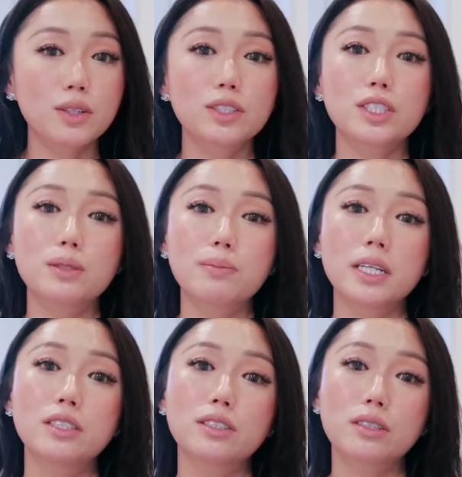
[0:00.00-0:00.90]
or just
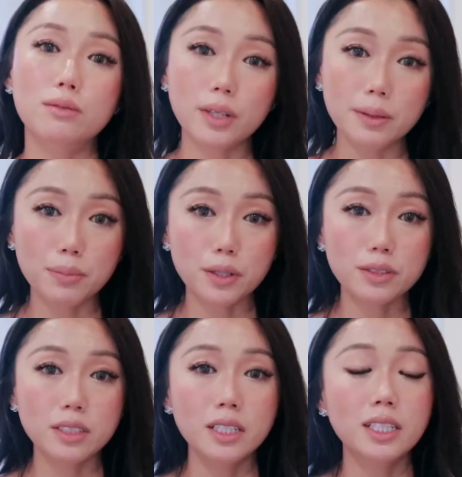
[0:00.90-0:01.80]
speaking to the right
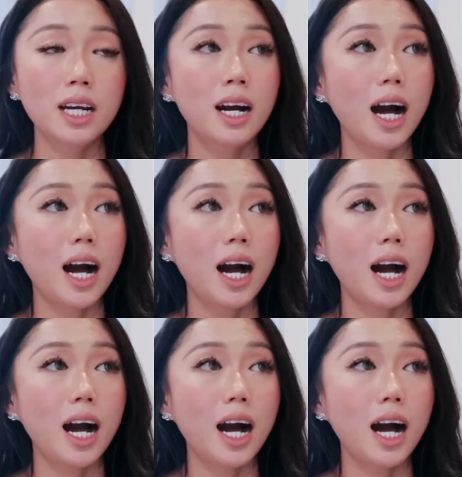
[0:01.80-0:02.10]
person,